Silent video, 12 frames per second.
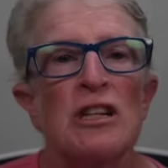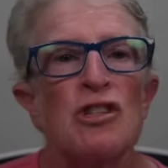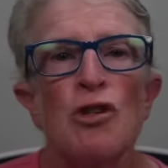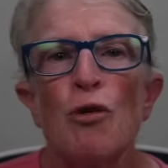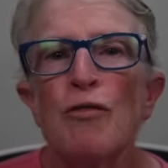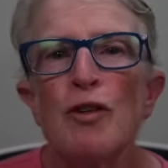
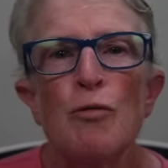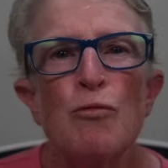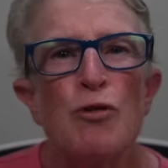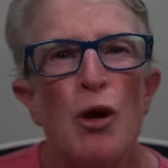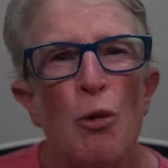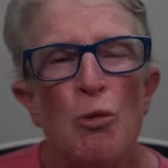So if you
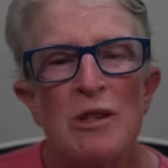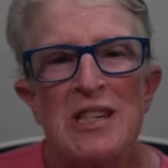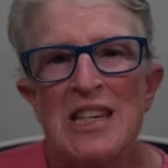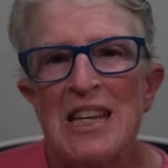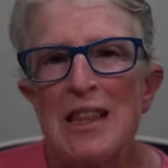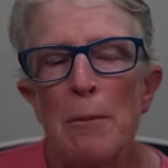don't
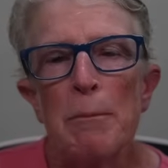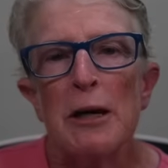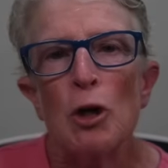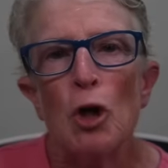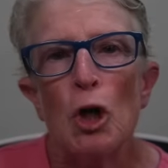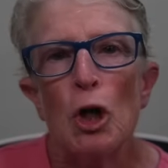see the
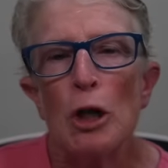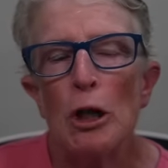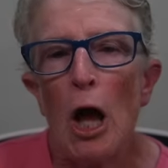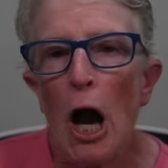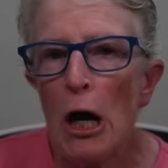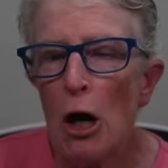bigger
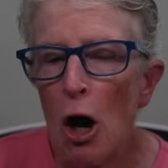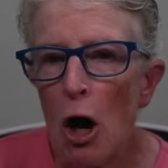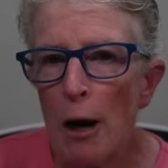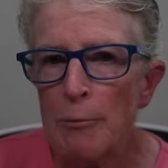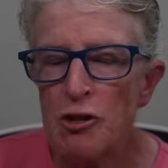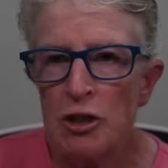clock
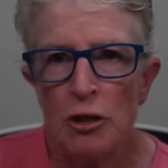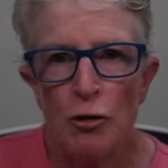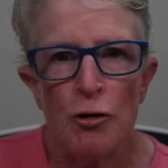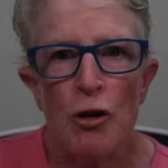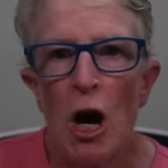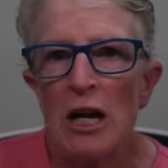option,
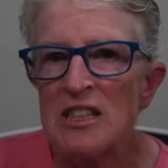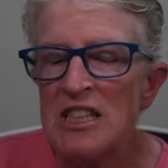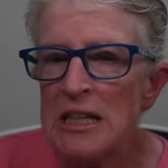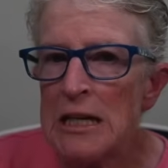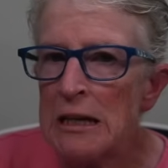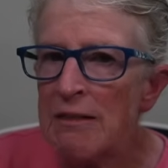you're not
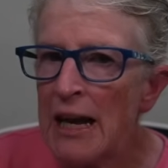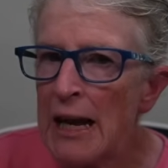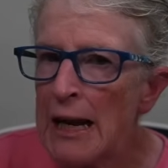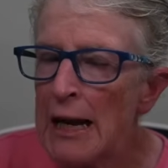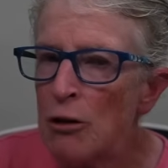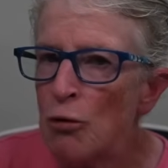seeing the
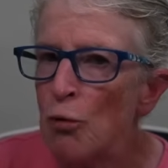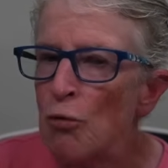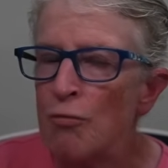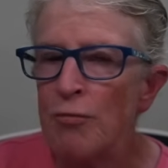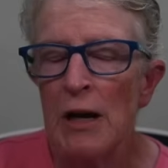handle